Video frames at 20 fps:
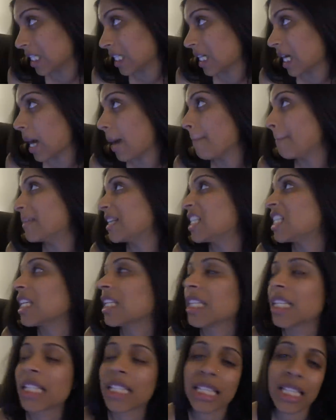just like a
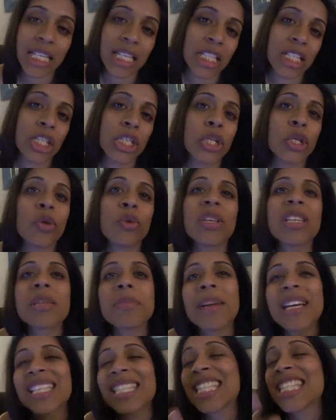bajillion things to do. This is
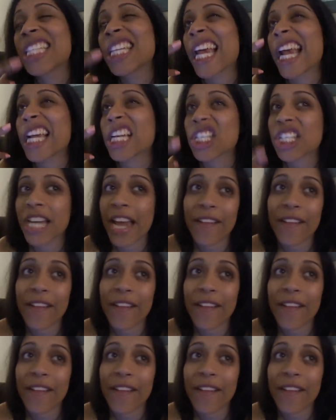my situation.